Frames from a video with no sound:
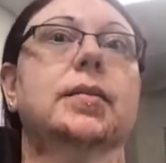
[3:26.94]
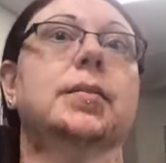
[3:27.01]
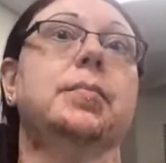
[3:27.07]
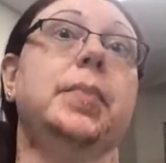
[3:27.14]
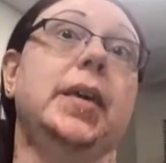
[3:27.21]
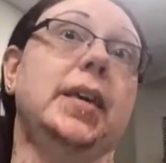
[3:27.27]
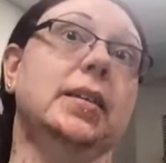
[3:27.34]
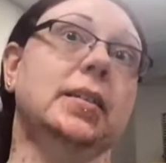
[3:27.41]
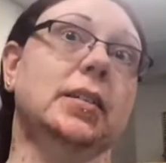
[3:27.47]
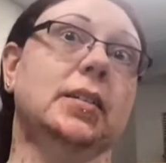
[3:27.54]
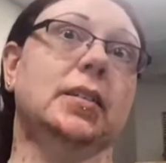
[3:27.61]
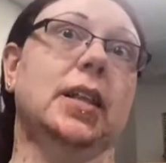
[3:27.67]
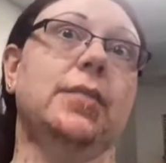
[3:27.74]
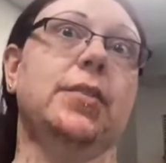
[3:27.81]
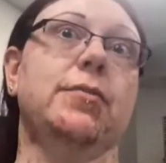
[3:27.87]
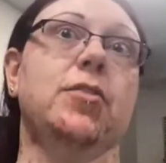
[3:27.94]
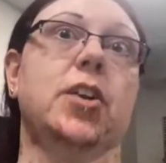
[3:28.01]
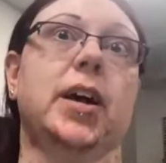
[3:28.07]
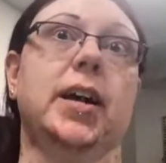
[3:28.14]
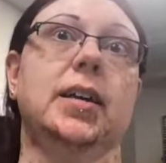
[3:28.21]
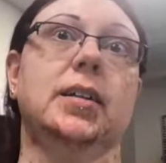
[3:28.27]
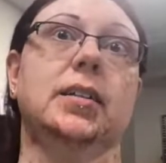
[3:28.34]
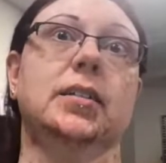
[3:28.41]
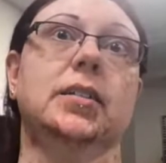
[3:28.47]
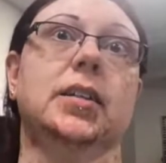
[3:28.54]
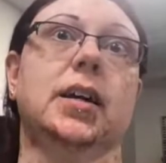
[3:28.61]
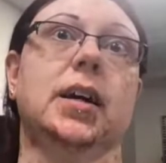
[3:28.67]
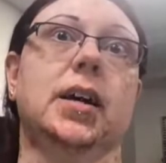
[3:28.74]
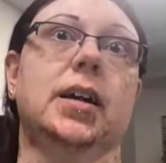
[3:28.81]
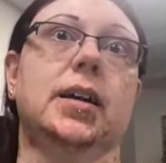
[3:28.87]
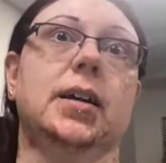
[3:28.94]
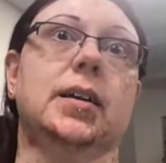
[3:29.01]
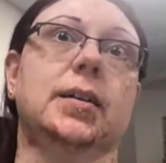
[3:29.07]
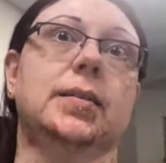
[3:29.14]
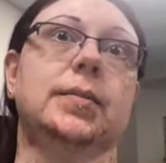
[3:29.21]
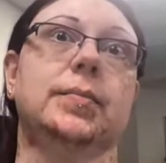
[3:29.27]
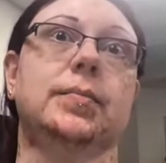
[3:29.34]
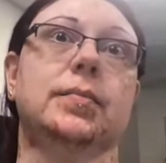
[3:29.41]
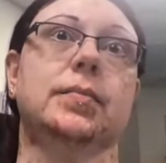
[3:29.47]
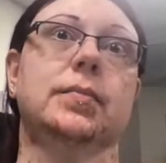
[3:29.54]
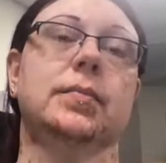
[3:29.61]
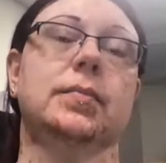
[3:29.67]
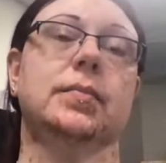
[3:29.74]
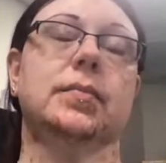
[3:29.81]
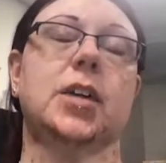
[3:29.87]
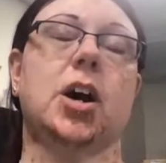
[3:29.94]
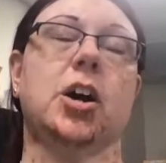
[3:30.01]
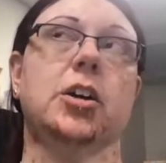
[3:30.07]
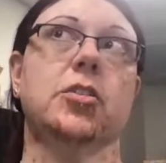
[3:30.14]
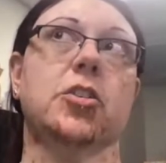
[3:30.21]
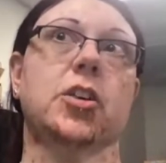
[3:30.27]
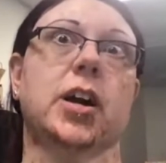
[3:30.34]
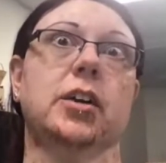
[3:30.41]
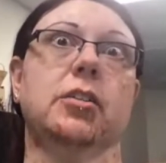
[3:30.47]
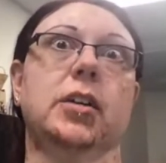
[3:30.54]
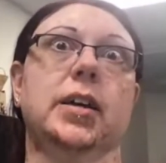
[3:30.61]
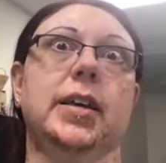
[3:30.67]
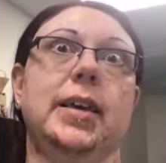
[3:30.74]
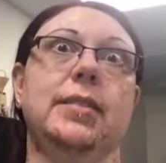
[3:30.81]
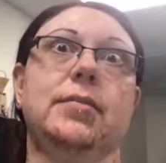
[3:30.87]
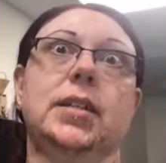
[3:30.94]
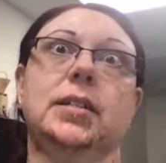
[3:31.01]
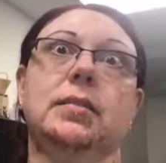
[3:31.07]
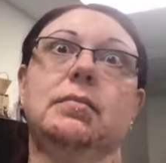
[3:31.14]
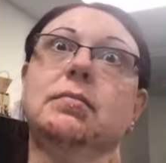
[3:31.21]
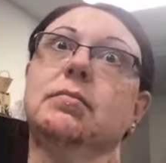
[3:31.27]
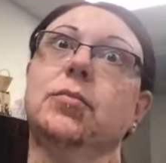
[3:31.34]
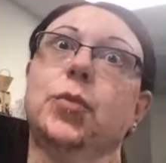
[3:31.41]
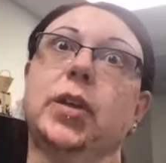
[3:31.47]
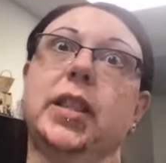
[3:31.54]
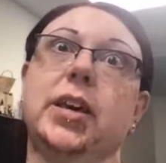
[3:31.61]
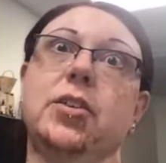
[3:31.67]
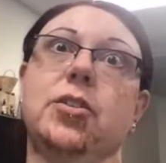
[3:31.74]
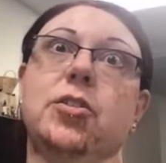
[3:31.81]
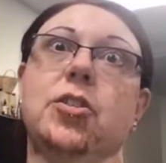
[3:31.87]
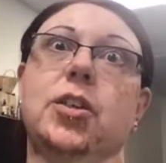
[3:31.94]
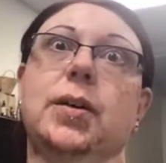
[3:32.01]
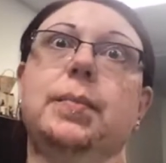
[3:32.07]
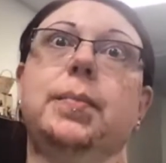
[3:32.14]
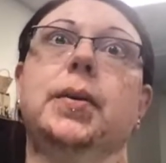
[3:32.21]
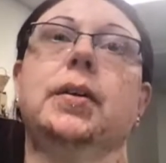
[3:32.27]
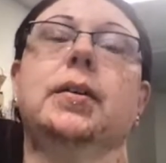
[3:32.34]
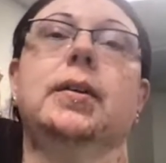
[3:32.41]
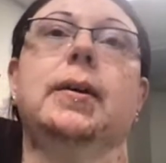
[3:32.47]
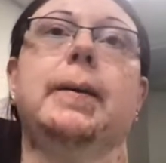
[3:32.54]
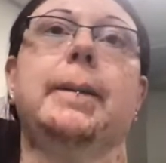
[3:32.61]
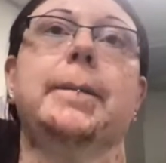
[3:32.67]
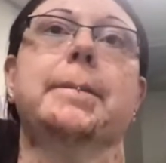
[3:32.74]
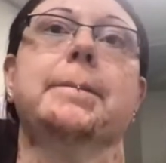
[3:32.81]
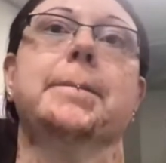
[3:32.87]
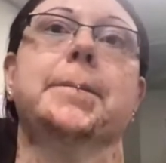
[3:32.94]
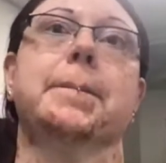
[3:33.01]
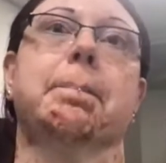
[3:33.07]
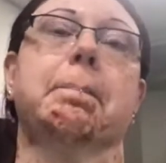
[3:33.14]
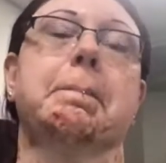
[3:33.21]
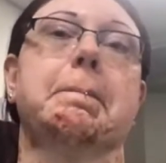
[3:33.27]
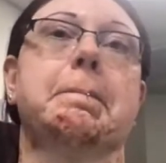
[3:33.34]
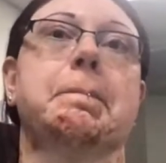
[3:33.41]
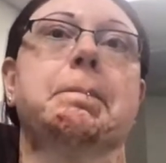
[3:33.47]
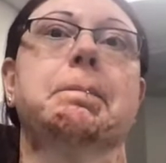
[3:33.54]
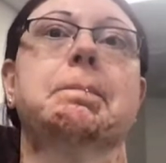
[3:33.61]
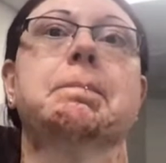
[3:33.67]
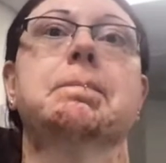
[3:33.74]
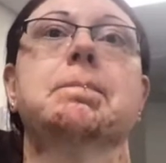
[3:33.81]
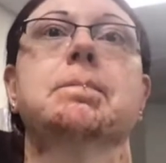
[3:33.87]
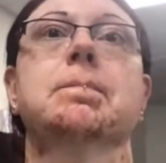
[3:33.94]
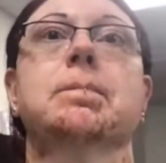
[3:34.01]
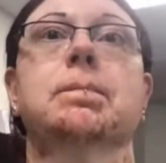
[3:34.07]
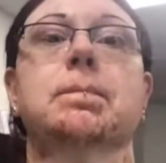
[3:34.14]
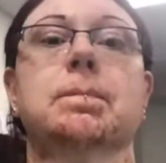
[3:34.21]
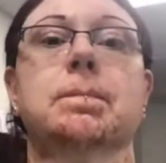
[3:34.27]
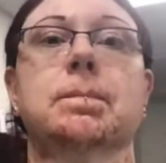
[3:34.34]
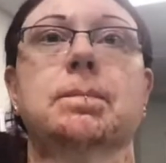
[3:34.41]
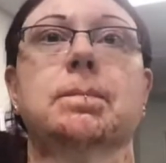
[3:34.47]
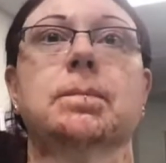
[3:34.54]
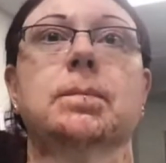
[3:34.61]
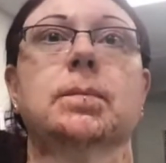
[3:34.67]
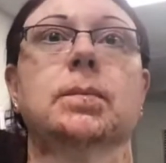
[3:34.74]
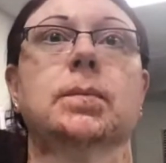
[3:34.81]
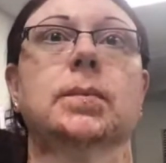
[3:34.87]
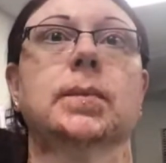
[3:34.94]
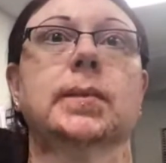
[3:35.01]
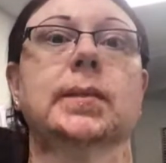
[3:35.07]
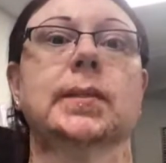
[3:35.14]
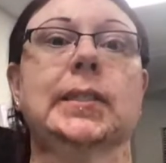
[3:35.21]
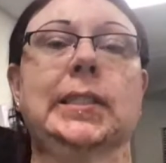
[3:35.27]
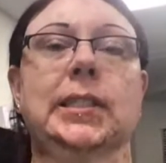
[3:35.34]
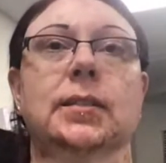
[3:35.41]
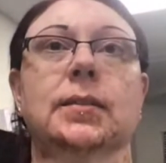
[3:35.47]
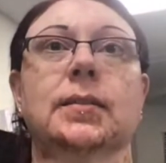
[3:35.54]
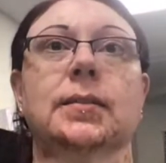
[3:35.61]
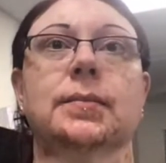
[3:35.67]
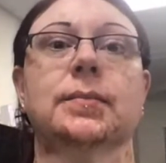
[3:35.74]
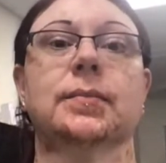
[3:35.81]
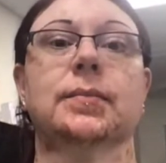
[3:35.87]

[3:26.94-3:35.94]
Peace, love of child, heart chakra, even relationship. Heart chakra, yep. Red would be to draw love.